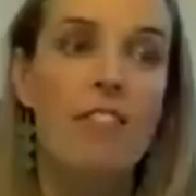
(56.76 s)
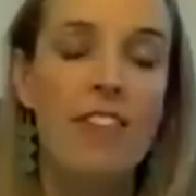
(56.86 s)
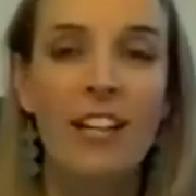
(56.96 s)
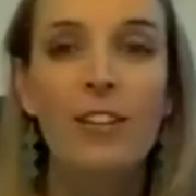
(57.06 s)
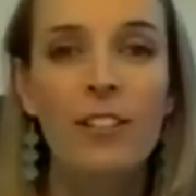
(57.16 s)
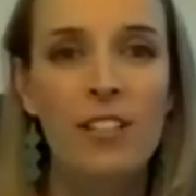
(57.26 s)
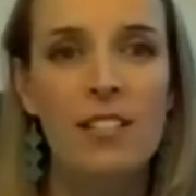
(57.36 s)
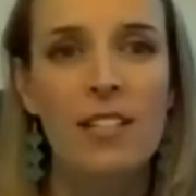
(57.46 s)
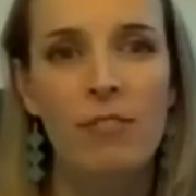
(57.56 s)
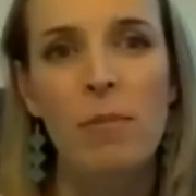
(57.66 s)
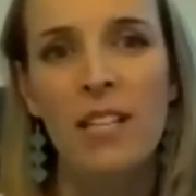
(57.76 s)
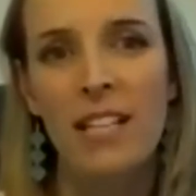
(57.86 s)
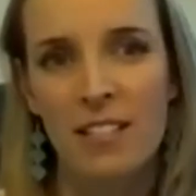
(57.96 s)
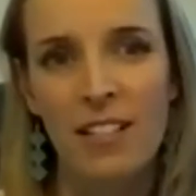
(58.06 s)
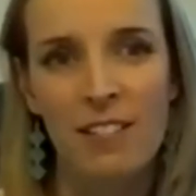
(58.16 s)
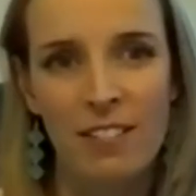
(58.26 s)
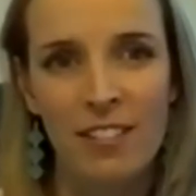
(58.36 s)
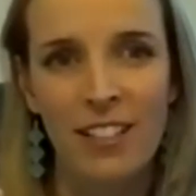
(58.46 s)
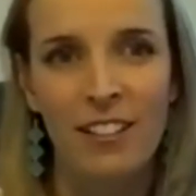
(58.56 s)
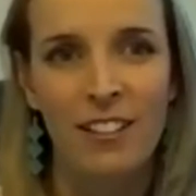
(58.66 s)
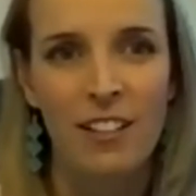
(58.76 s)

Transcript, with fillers: Thank goodness everybody is healthy.